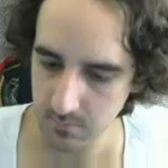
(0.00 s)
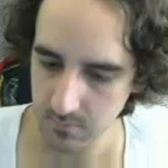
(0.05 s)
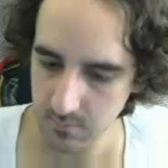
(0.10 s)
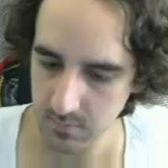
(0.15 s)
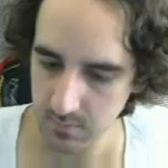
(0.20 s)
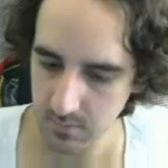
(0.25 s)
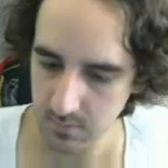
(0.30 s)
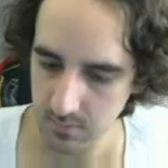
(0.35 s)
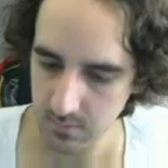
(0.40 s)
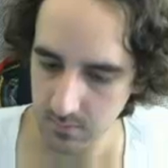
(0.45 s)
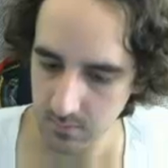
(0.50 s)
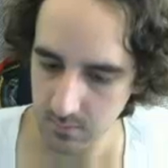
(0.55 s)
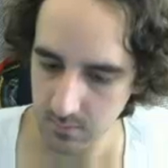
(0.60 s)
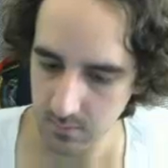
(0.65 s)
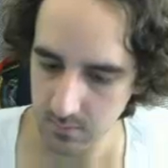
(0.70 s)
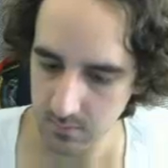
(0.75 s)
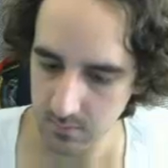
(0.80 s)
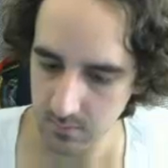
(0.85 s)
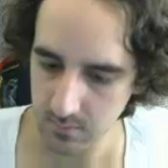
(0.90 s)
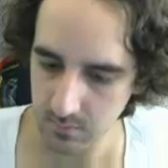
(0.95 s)
So
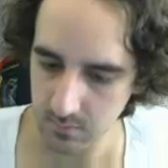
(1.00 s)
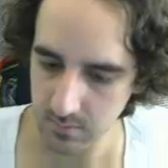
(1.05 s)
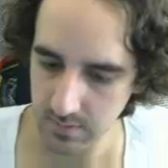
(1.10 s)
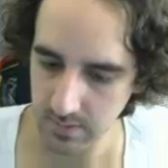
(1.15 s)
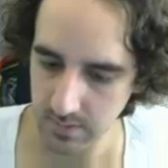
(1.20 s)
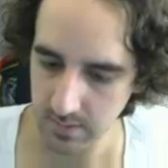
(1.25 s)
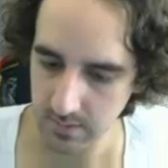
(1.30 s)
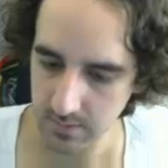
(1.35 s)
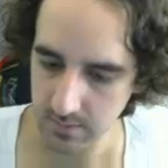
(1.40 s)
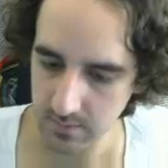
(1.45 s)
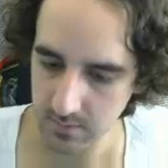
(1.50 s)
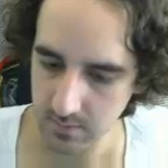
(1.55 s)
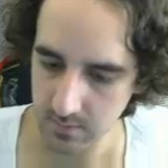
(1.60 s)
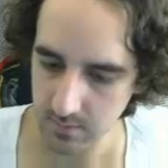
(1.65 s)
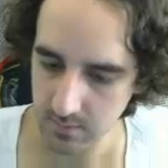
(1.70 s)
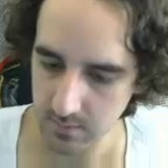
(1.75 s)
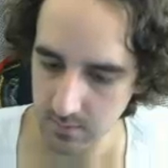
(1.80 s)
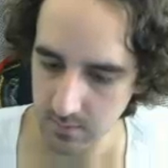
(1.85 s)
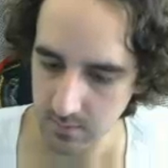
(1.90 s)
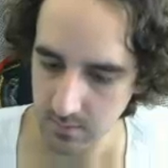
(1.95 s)
let's do that.
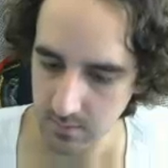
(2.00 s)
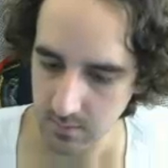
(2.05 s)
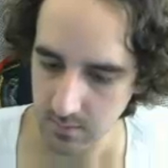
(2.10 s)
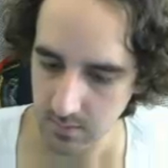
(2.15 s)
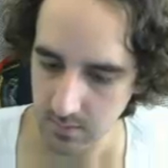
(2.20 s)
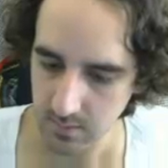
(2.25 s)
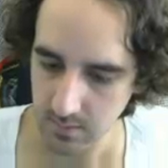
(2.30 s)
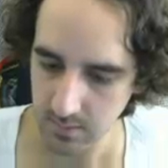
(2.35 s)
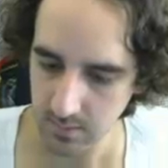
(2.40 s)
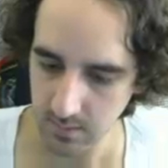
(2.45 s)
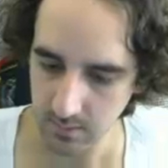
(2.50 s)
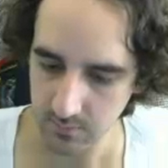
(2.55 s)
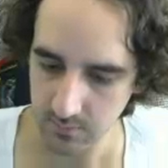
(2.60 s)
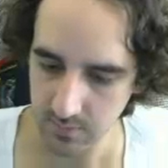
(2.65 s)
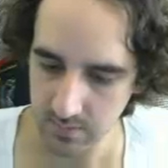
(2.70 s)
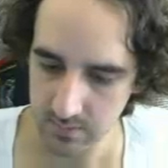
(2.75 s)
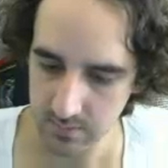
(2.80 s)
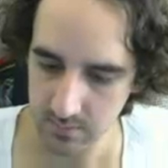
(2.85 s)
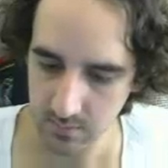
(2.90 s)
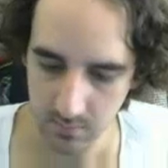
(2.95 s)
If it
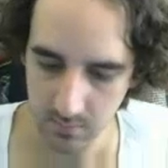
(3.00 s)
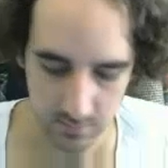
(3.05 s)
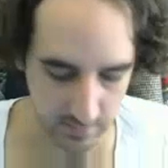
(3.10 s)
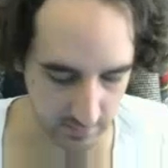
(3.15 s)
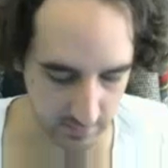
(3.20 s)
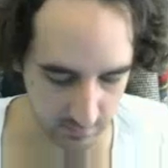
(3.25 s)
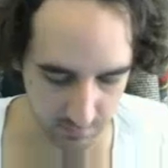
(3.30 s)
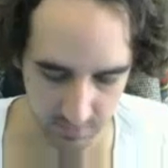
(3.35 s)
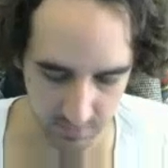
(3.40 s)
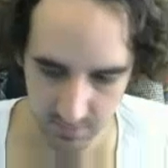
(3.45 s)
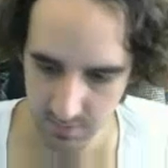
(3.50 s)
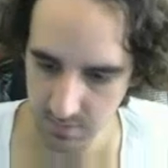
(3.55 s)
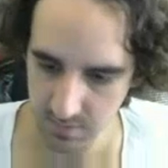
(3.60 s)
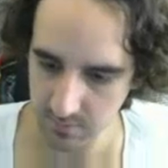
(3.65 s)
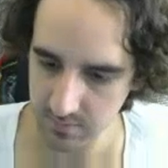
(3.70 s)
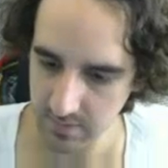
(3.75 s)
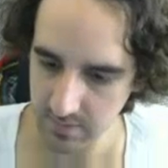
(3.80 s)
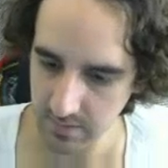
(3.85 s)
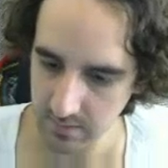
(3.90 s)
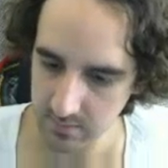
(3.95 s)
doesn't connect, press
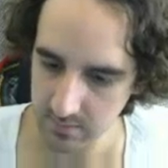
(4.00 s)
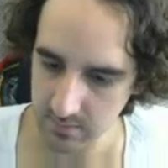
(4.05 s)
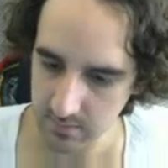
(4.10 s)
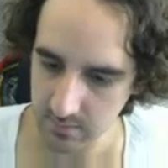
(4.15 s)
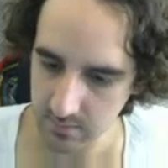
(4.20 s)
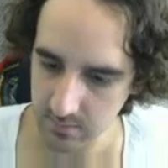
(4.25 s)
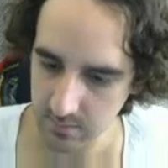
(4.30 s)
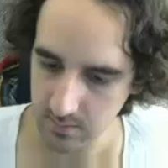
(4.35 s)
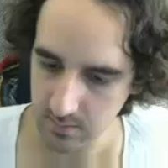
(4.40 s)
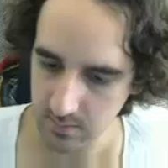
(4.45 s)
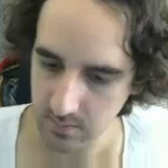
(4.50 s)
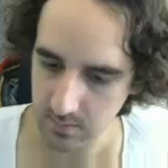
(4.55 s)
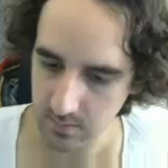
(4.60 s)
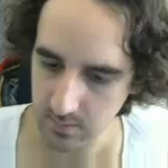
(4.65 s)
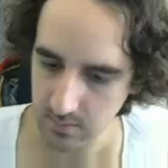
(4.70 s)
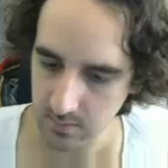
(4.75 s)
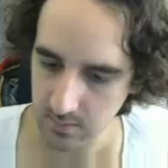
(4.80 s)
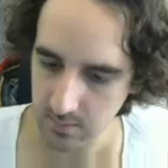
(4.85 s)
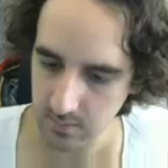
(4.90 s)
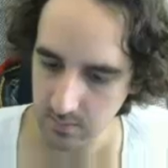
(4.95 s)
Shift X.
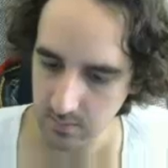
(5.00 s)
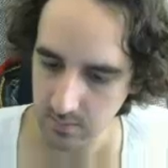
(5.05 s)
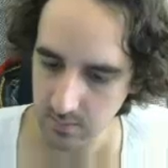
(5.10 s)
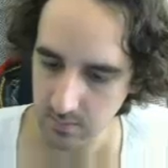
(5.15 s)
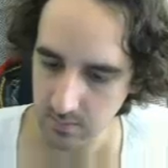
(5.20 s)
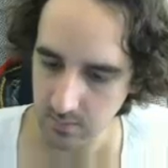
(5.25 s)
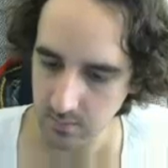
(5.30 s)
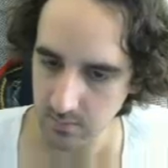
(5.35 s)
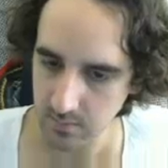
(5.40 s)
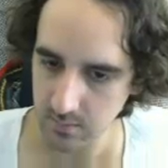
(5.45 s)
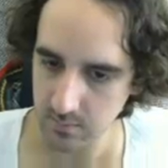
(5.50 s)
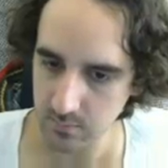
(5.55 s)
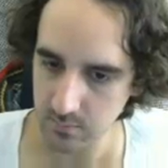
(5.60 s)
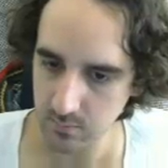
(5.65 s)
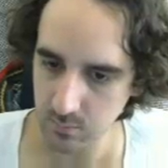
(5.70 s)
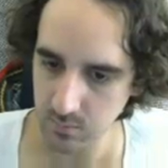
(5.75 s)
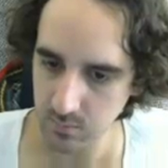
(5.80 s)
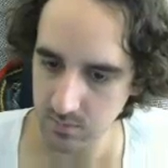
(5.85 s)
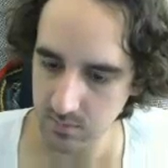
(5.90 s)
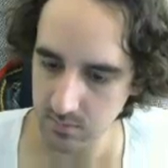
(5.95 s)
Let's do
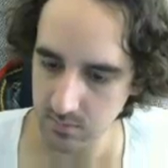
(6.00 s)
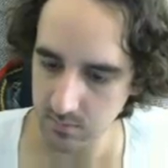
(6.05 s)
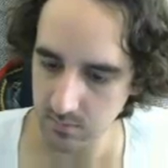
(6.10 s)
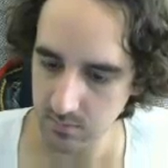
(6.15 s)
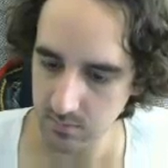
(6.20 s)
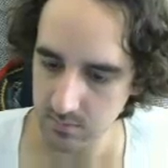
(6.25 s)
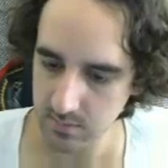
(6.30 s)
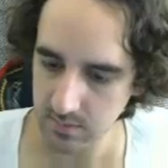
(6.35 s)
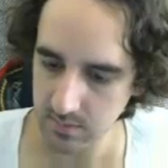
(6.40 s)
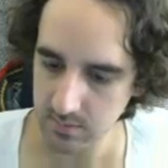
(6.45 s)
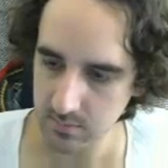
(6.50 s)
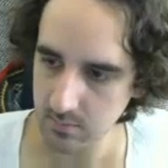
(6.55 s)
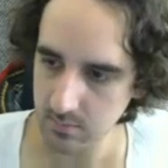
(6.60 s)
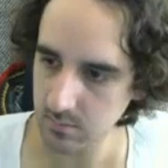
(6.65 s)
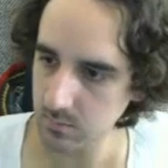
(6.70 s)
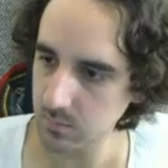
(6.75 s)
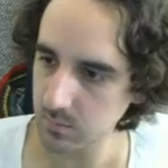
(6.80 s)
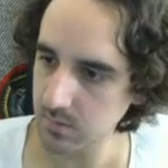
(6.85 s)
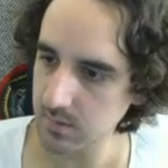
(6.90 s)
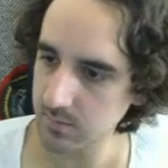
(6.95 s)
what this looks like. So
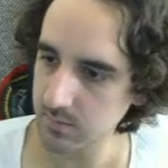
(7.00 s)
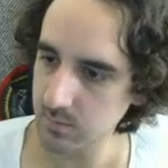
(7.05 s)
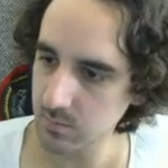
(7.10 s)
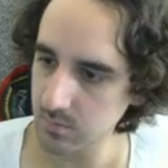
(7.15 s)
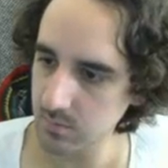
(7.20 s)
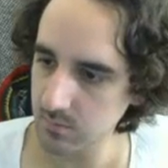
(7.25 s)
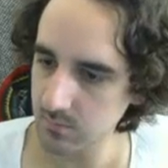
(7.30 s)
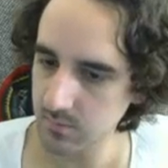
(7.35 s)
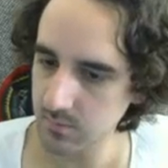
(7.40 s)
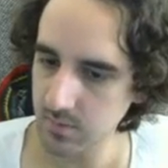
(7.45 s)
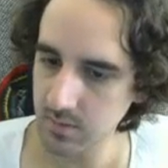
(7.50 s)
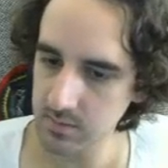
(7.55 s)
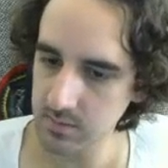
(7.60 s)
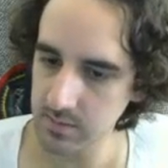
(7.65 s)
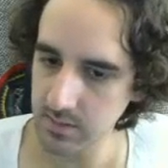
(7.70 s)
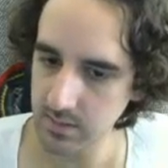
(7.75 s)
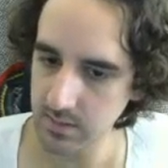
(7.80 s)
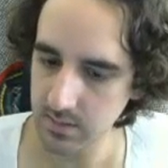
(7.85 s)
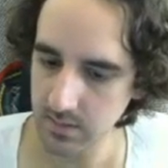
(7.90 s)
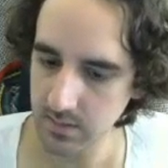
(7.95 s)
we're gonna have to invert it.